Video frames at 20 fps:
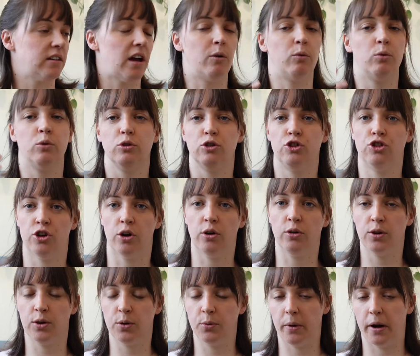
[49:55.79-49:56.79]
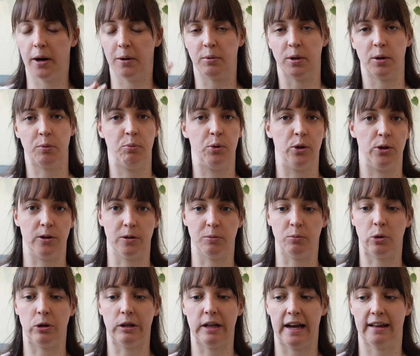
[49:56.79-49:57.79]
I will show you where I'm going to put them
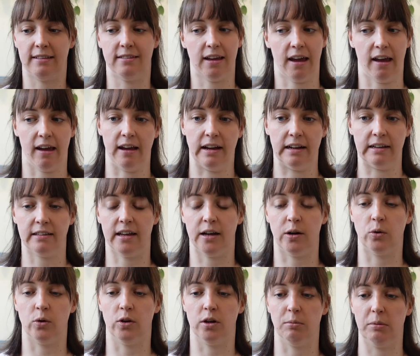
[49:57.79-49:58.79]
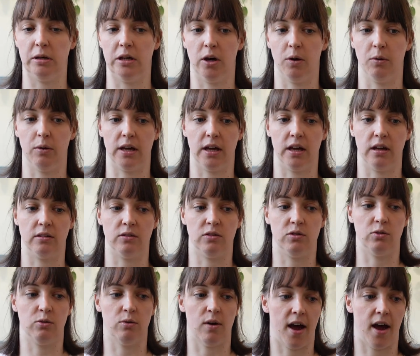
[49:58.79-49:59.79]
all at the end. They're all going to be going into